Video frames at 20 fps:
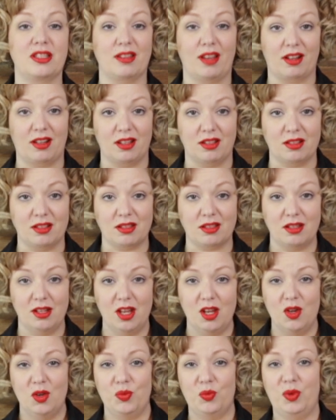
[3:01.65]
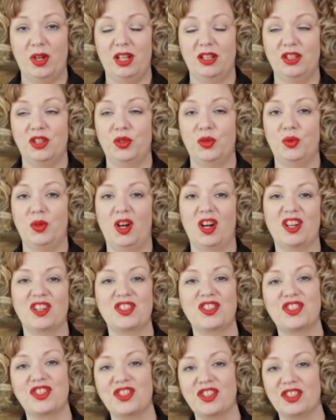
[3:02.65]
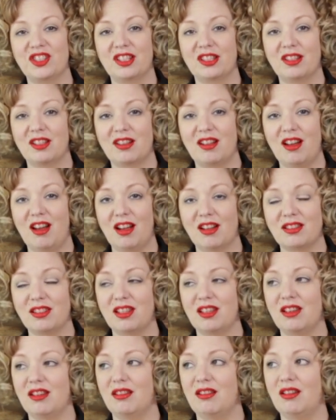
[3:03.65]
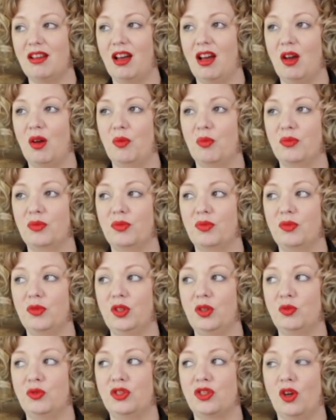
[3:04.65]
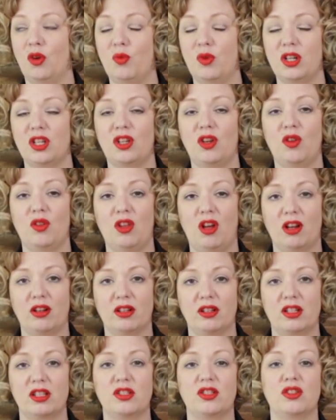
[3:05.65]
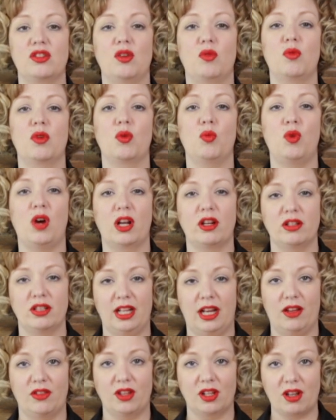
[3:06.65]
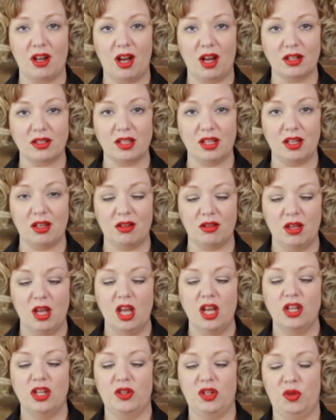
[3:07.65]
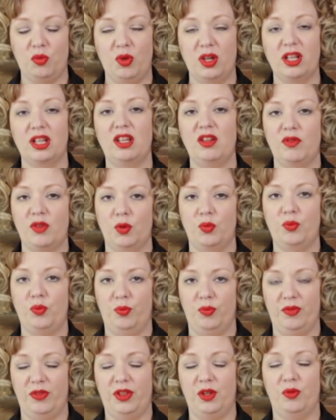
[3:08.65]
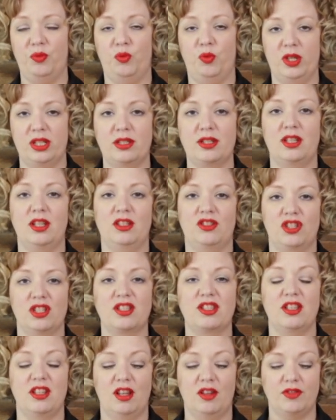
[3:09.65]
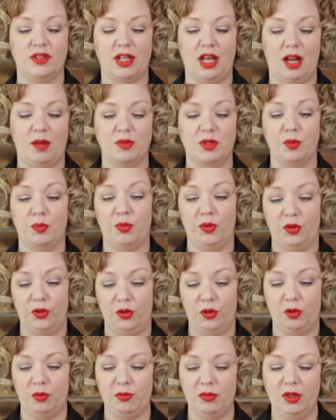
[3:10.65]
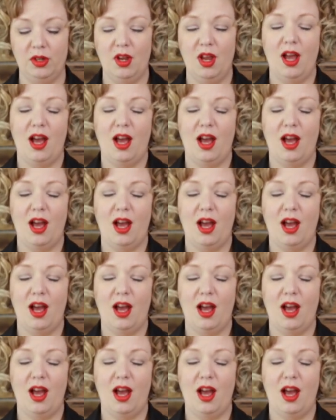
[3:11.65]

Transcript: seconds. When you are stirring the cocktail, you don't want to go longer because you don't want to water down the cocktail, and you want to give the whiskey just enough time to bloom.